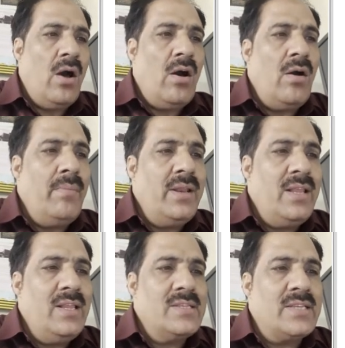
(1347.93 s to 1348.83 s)
How
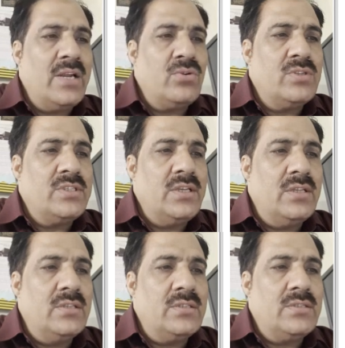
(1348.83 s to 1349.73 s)
many
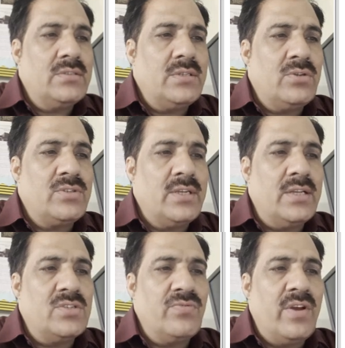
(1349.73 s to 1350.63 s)

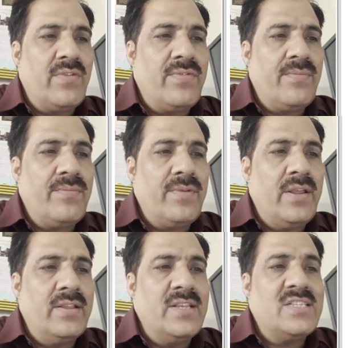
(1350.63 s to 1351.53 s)
cytosines were
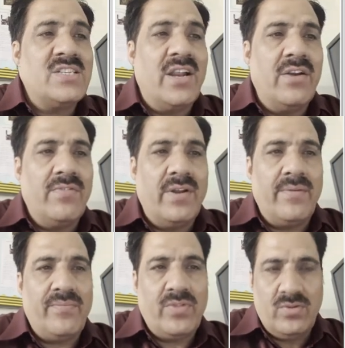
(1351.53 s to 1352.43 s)
in the strand 1?
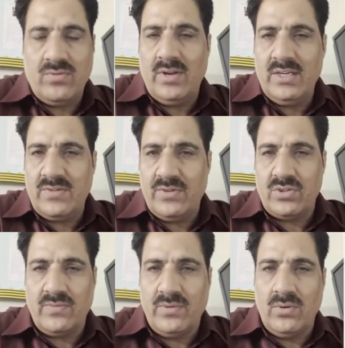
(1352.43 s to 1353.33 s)
So let's
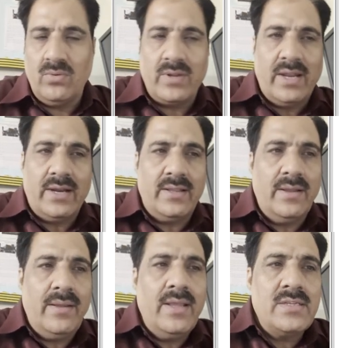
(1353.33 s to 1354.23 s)
first of all look at
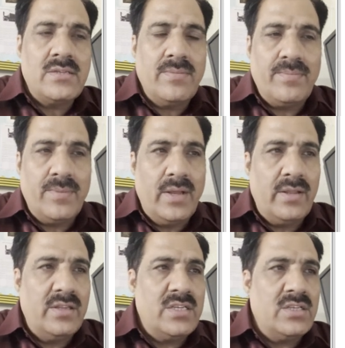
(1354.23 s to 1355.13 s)
the,
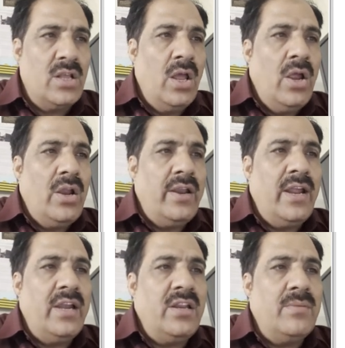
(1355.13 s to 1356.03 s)
this is
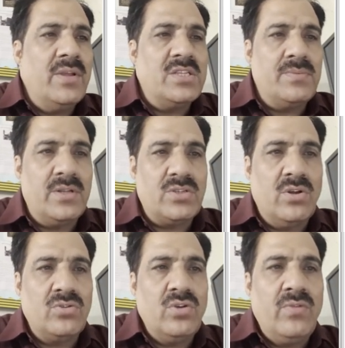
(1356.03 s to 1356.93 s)
19 base pairs
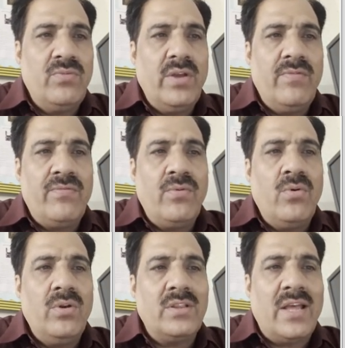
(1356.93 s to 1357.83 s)
long. So if we have
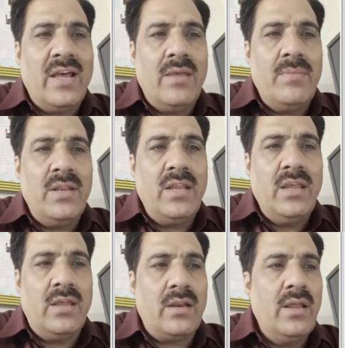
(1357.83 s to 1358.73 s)
4 thymine
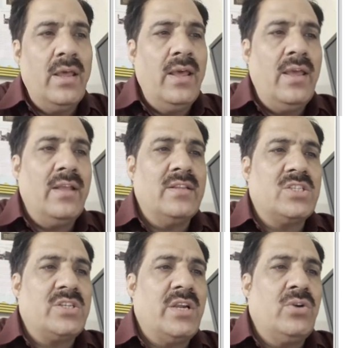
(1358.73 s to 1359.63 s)
here, in the
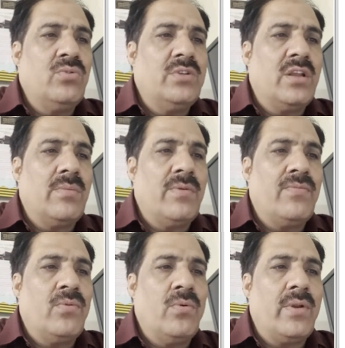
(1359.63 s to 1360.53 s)
strand 2 there will be
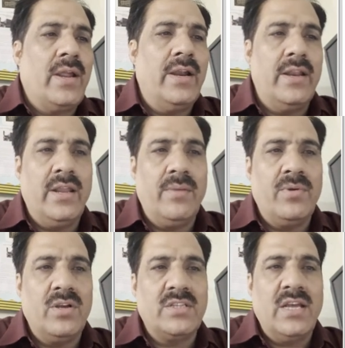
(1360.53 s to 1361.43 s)
4 adenine,
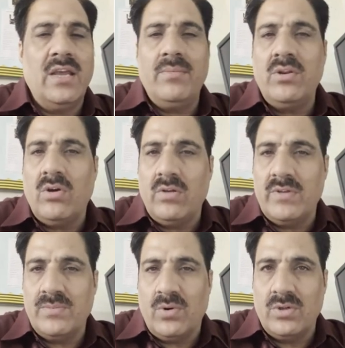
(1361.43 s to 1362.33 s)
because thymine
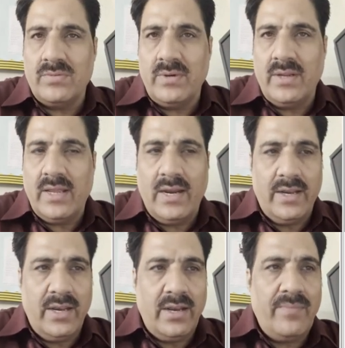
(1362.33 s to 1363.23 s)
always bonds with
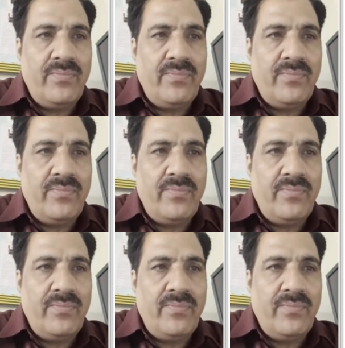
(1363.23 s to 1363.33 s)
adenine.